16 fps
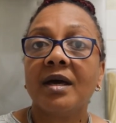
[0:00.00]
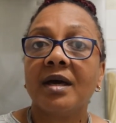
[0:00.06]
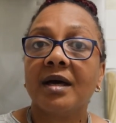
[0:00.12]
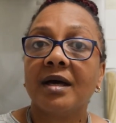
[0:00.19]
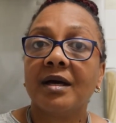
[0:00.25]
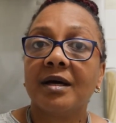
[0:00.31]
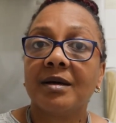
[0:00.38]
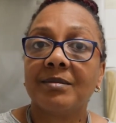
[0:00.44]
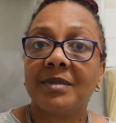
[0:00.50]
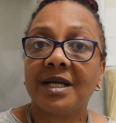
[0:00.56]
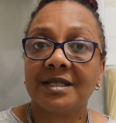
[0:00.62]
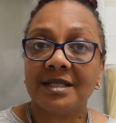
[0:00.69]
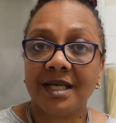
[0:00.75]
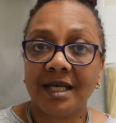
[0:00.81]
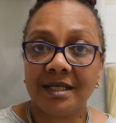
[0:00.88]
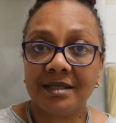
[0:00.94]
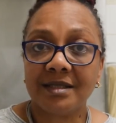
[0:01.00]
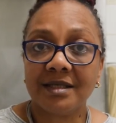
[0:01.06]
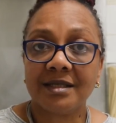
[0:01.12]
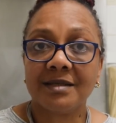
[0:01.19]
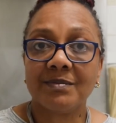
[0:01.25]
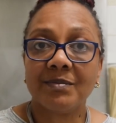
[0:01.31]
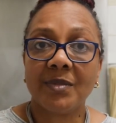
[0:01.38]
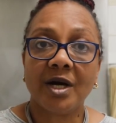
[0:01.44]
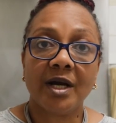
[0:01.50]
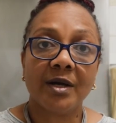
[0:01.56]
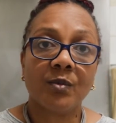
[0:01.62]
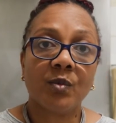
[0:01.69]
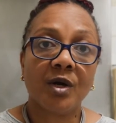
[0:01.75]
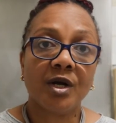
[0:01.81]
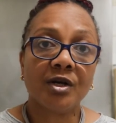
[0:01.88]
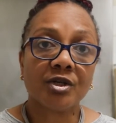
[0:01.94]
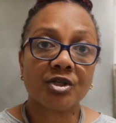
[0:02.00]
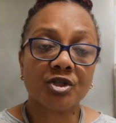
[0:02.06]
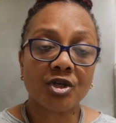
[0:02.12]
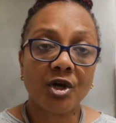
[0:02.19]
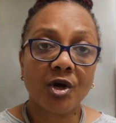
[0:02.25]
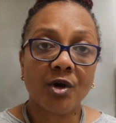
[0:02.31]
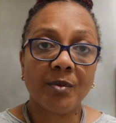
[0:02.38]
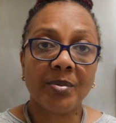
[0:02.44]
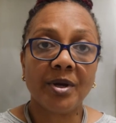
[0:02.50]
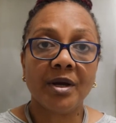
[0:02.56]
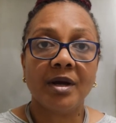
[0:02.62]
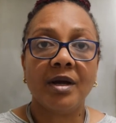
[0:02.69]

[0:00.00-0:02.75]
um, attended my workshop